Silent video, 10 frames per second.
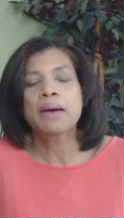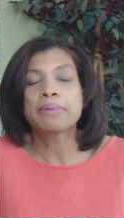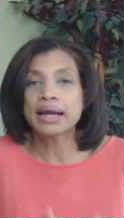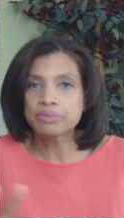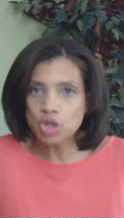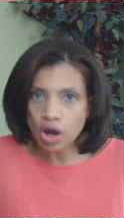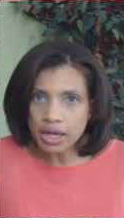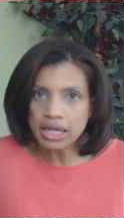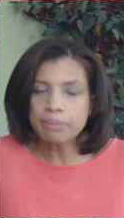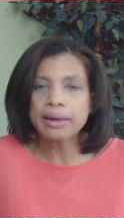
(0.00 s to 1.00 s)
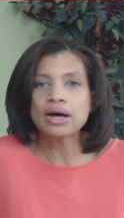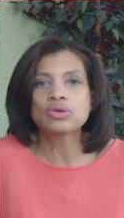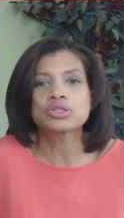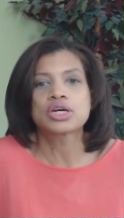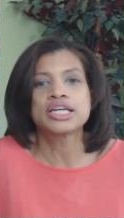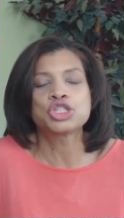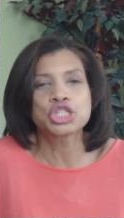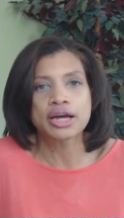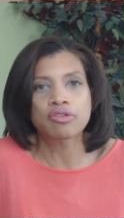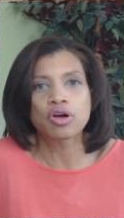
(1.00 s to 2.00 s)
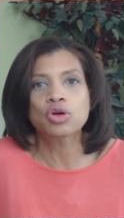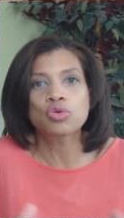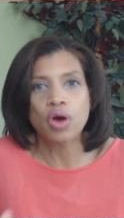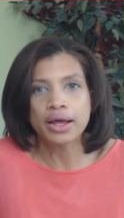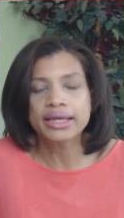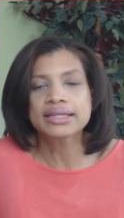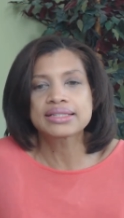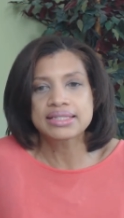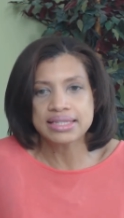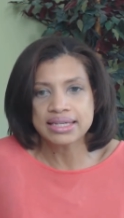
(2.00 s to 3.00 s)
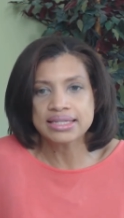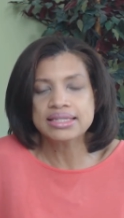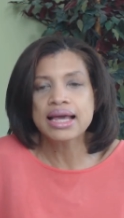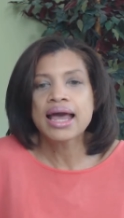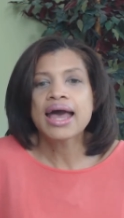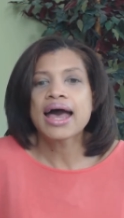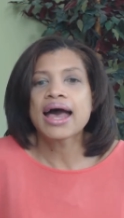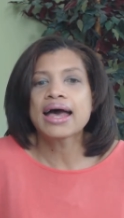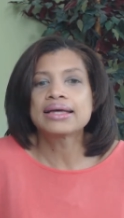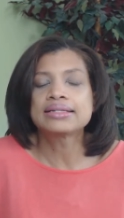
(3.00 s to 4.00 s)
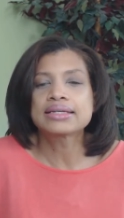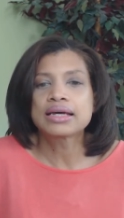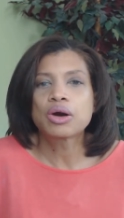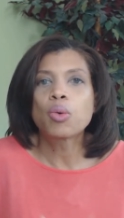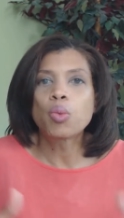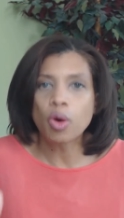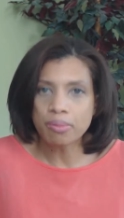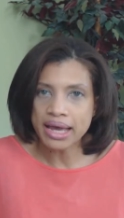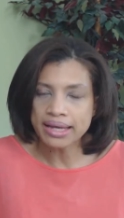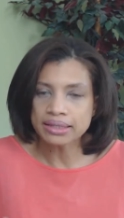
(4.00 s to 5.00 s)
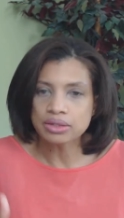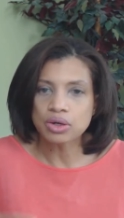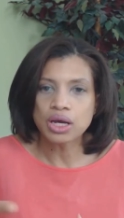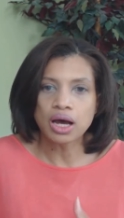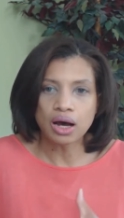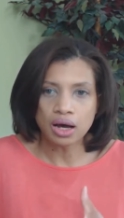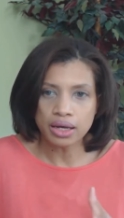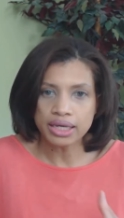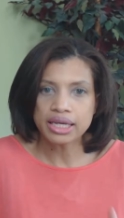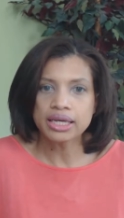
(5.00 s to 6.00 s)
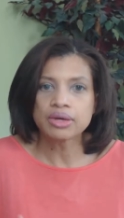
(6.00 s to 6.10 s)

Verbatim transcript: But I'm talking about, in general, chronic disease and women uh,